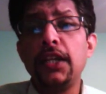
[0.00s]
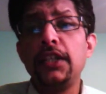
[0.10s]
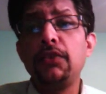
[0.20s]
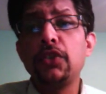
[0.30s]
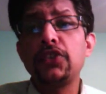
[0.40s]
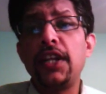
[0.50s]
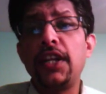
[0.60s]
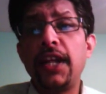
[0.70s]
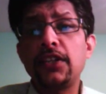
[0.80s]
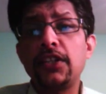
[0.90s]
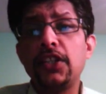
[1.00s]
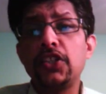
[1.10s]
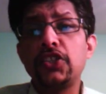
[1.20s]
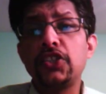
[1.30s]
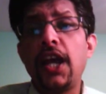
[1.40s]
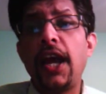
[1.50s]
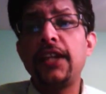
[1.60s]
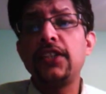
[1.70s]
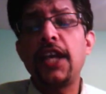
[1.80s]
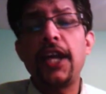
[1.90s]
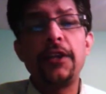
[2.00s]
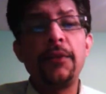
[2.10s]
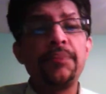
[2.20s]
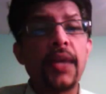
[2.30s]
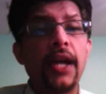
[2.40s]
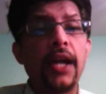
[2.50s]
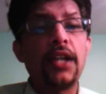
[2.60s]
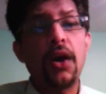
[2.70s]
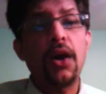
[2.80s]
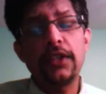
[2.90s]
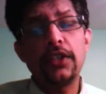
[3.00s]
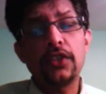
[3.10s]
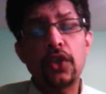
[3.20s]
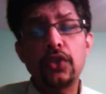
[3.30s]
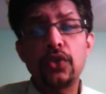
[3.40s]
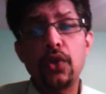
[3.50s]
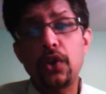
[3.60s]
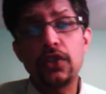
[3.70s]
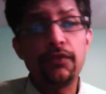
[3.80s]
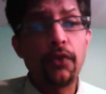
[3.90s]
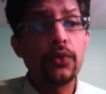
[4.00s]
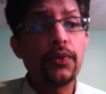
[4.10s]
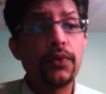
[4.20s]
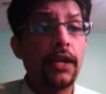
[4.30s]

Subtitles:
He was relentless, and he has also got the 4th wicket,